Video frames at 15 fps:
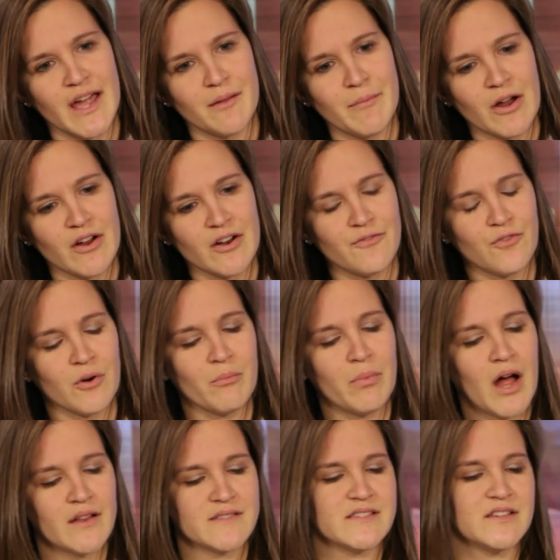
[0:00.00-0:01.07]
at American foreign
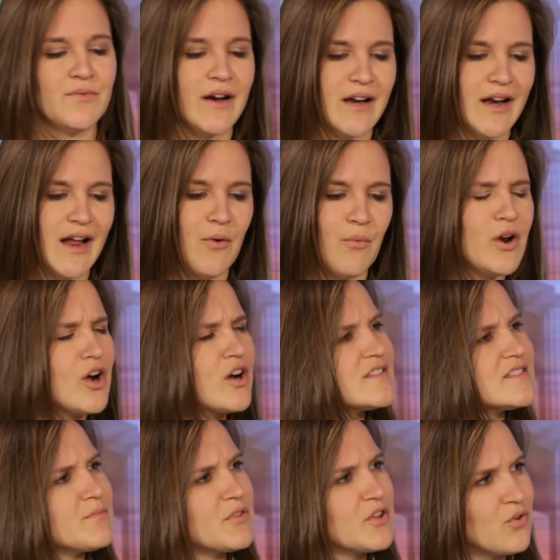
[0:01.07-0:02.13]
policy right now, what are
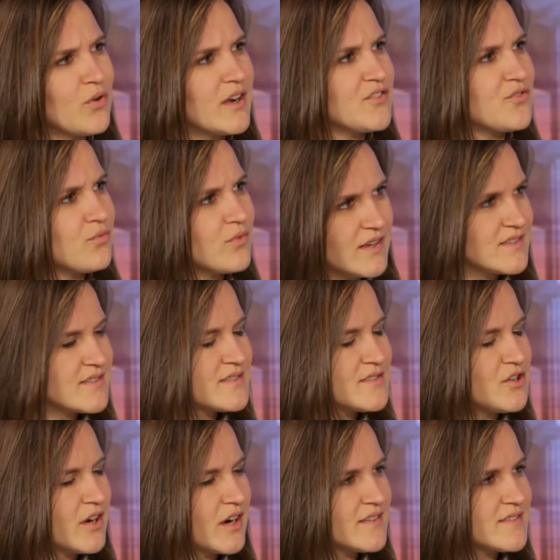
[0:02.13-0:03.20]
some of the greatest risks the
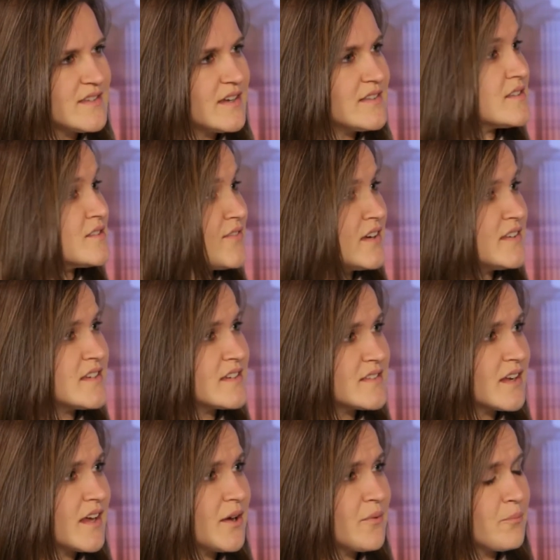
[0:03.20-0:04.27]
United States is facing
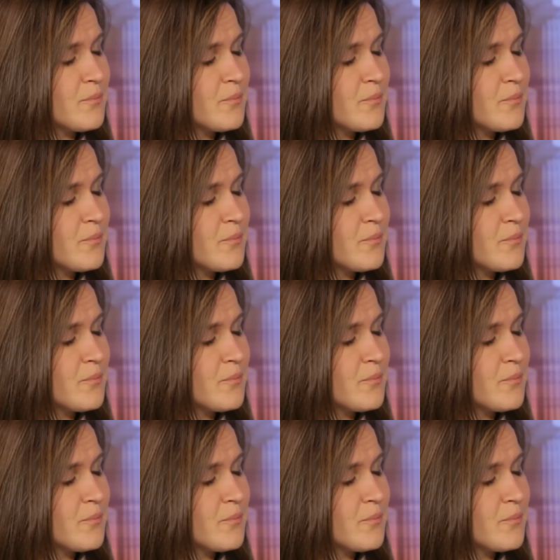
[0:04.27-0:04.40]
today?